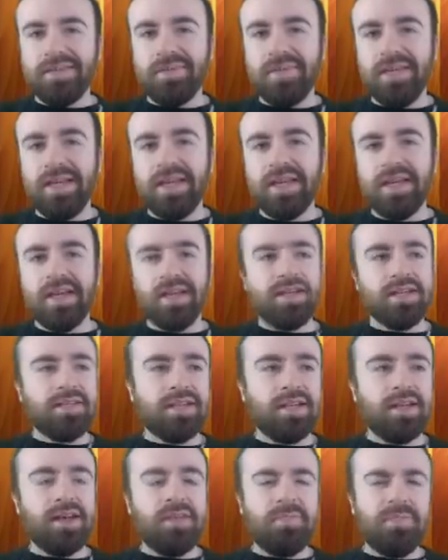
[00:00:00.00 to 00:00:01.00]
me
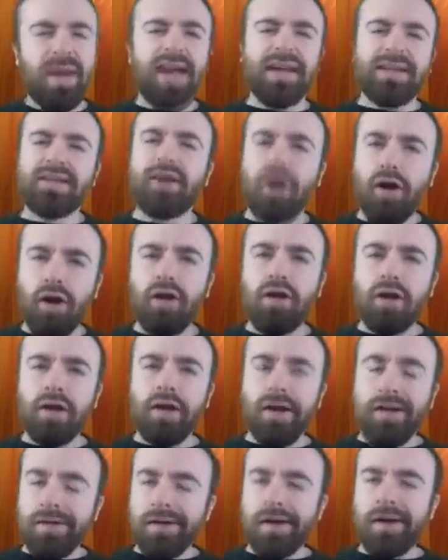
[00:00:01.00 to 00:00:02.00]
to max Carl
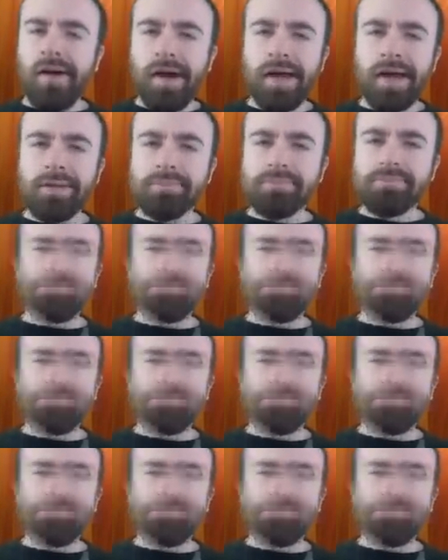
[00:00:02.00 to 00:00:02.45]
out, alright?